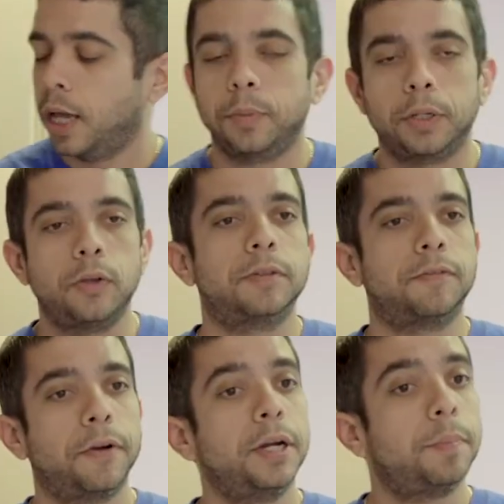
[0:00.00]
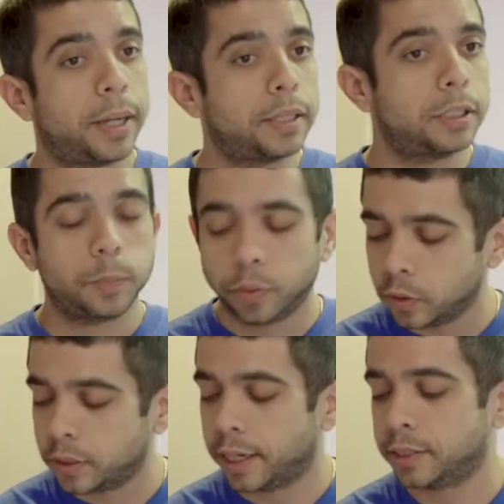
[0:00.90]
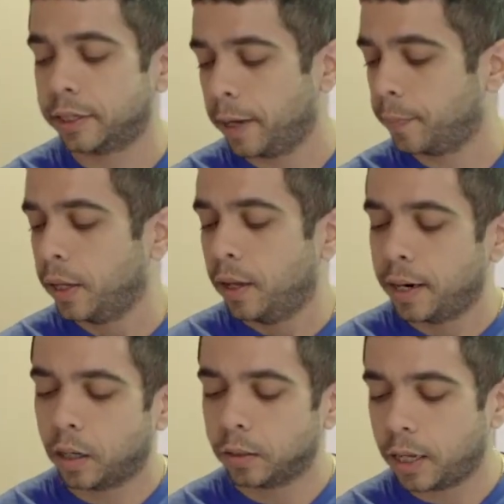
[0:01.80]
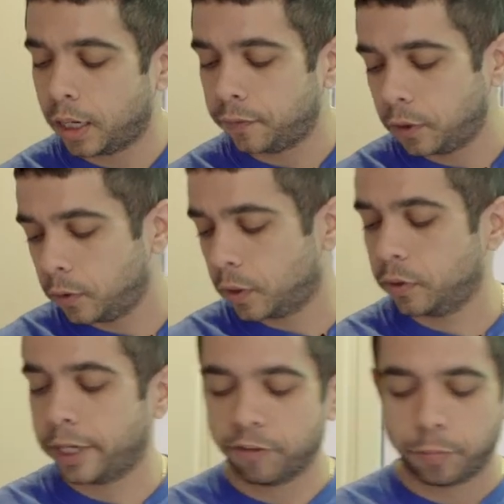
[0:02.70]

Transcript: I'm going to use a very basic pull test kit. Now, a lot of you, okay, have